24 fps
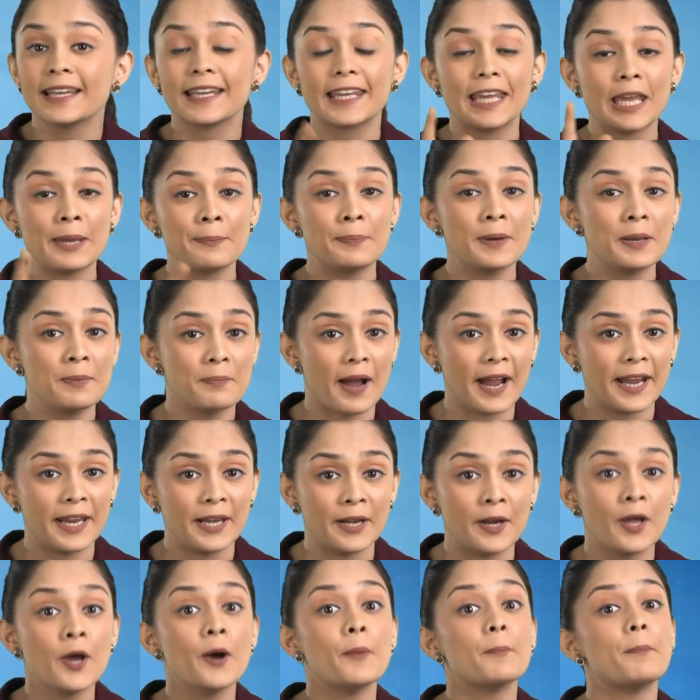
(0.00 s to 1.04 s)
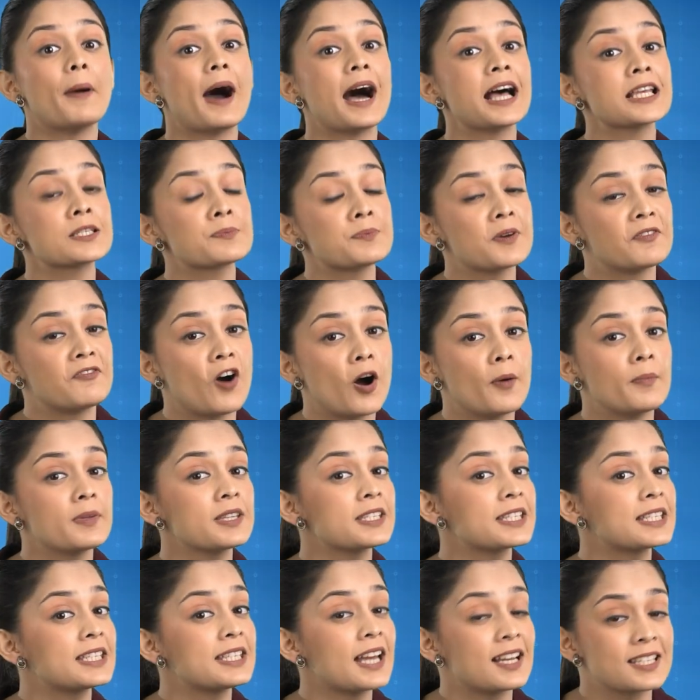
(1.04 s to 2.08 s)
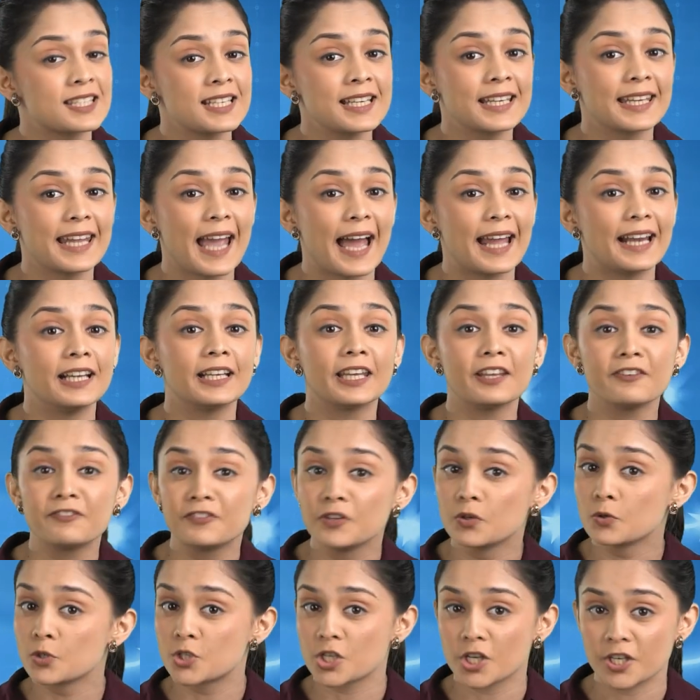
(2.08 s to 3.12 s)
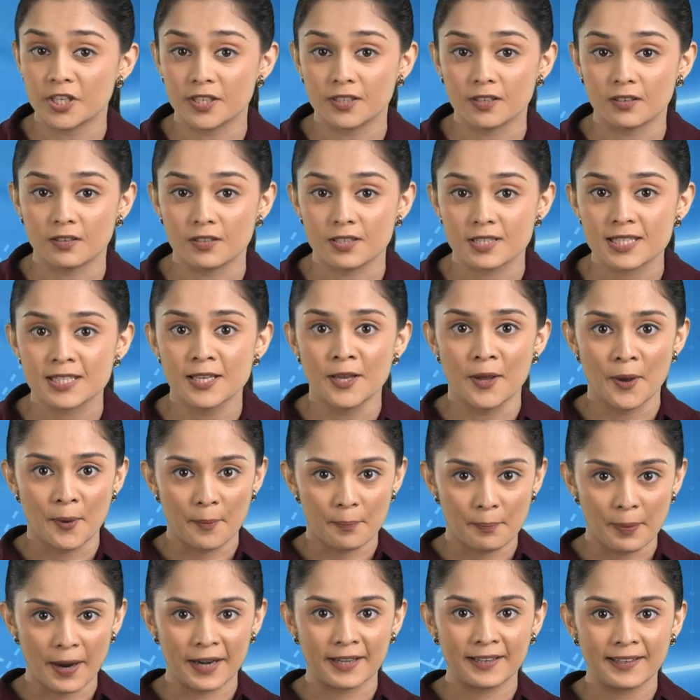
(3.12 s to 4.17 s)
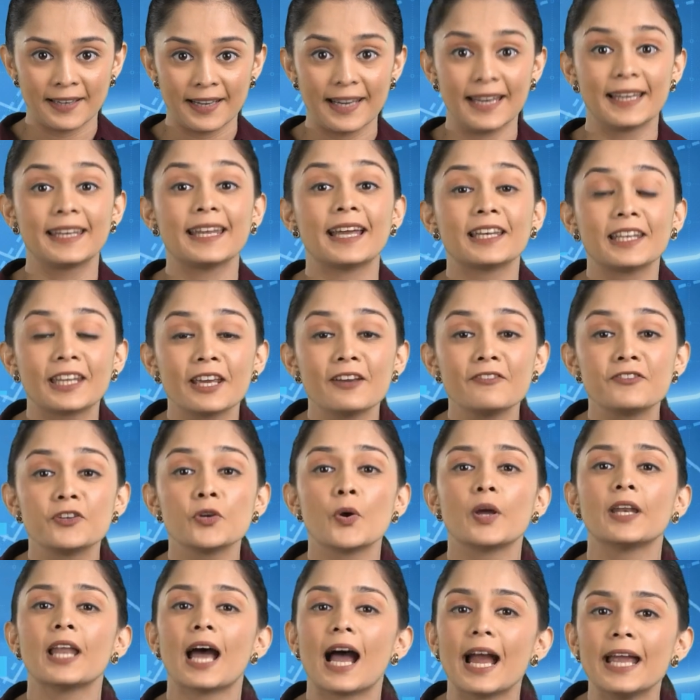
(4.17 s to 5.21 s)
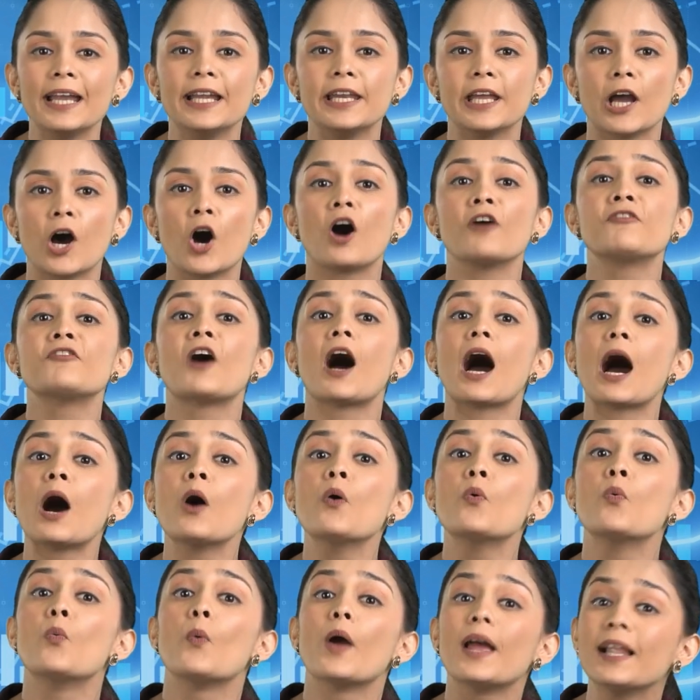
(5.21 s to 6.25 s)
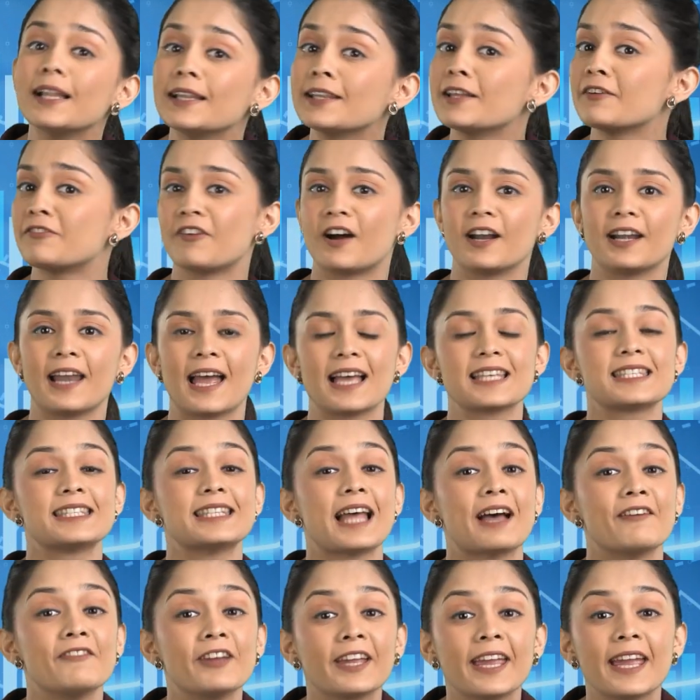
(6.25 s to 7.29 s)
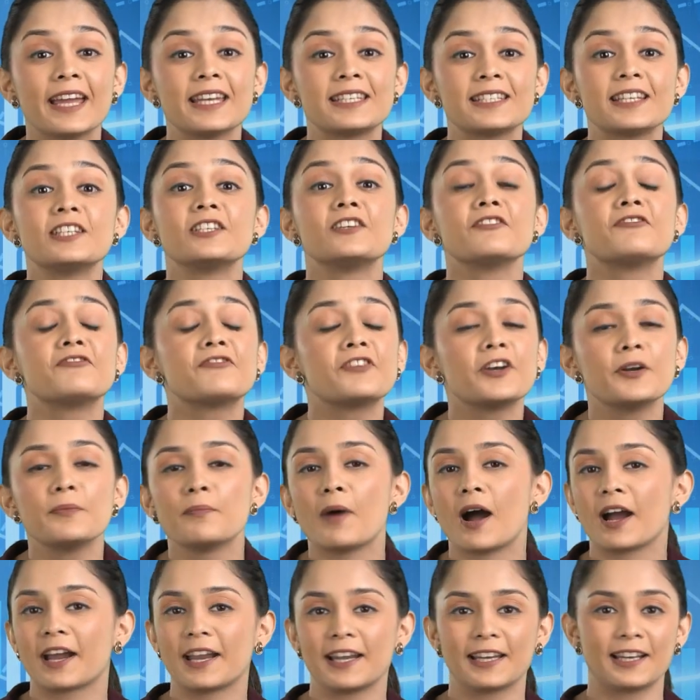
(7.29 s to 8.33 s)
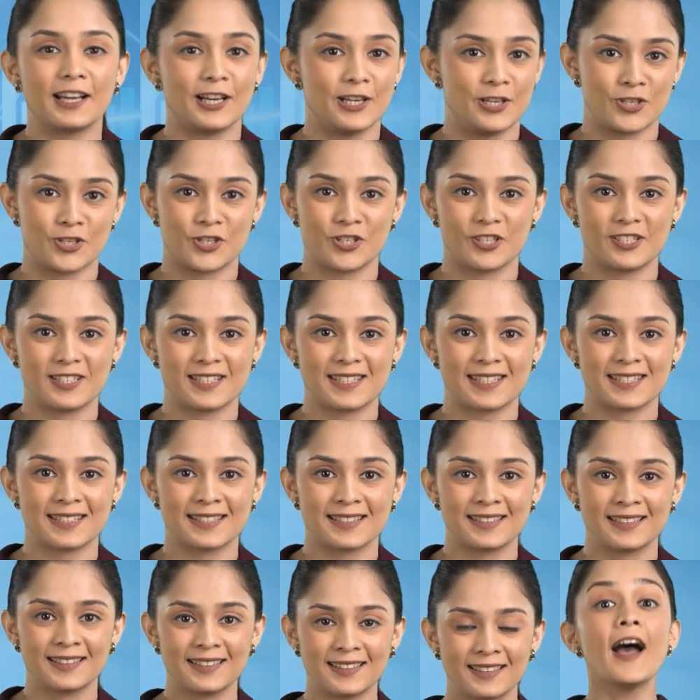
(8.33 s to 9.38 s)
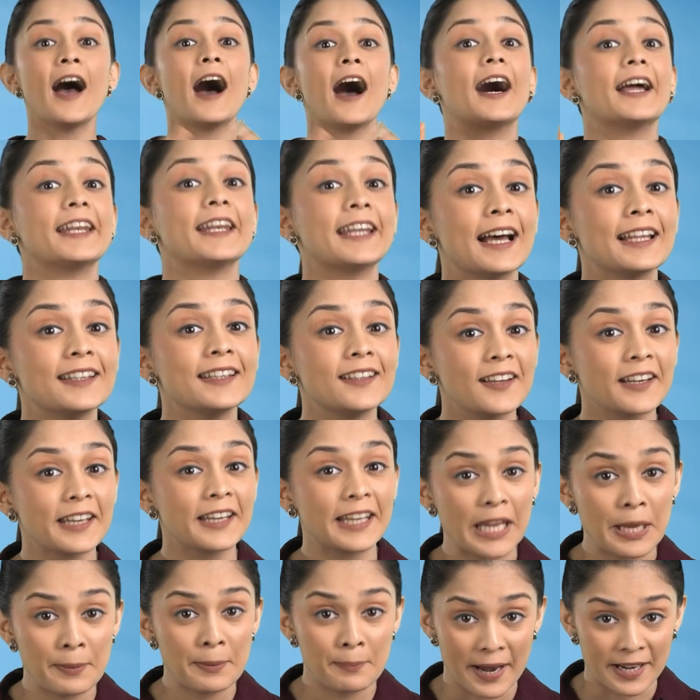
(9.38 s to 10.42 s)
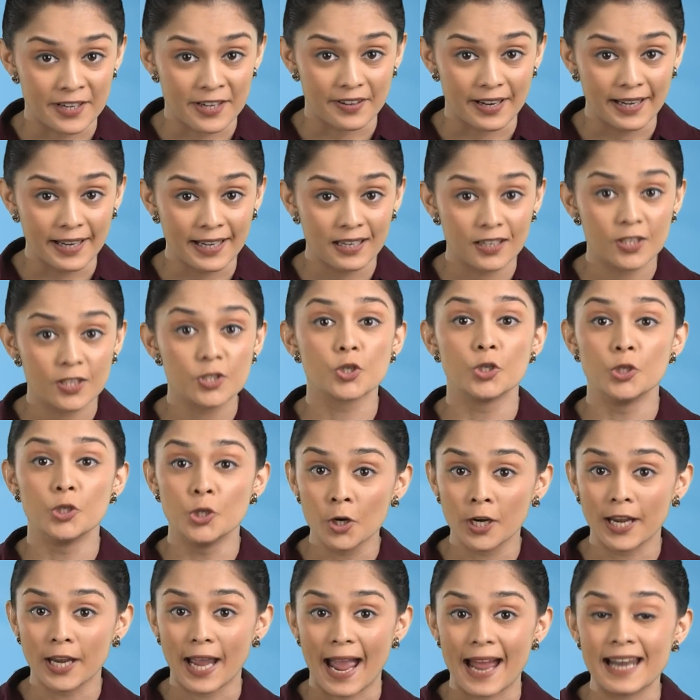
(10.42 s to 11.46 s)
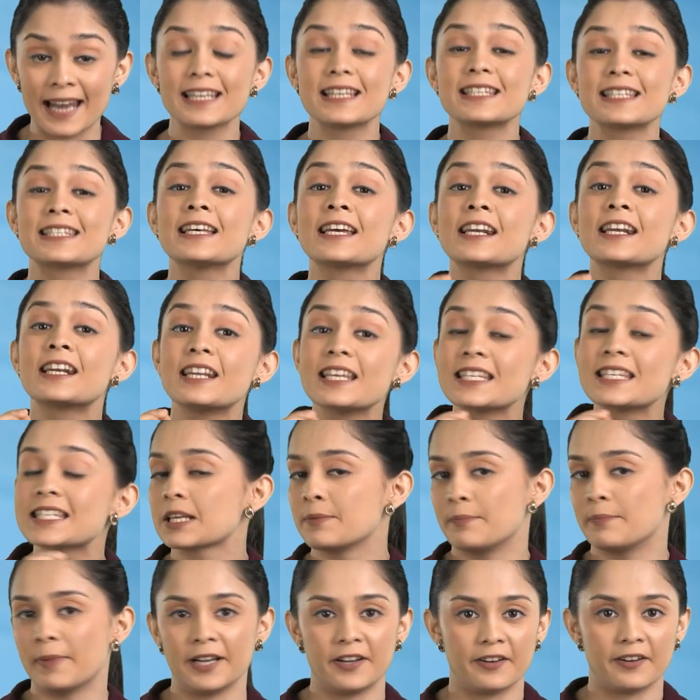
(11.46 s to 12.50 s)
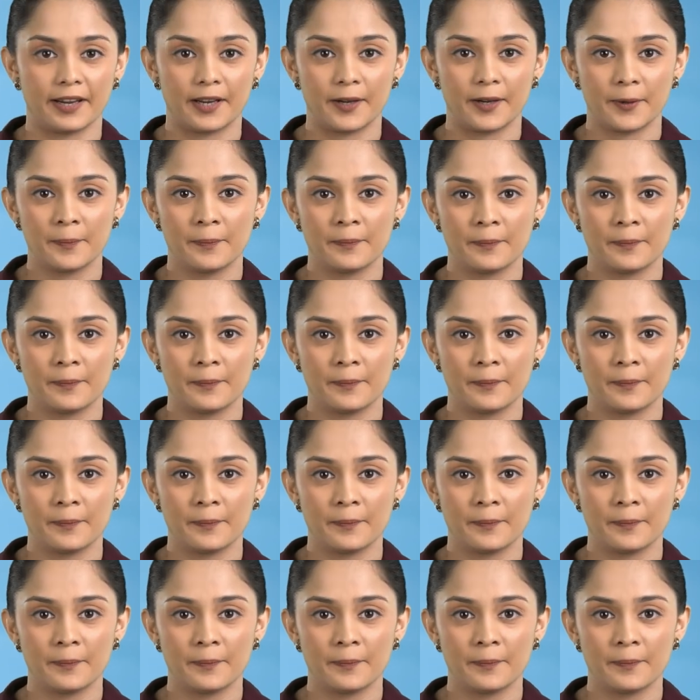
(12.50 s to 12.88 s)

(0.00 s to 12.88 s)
Keep in mind, past performance doesn't guarantee future returns, but it can give you an idea of how well the fund has navigated different market conditions. Another key metric to look at is the risk metric.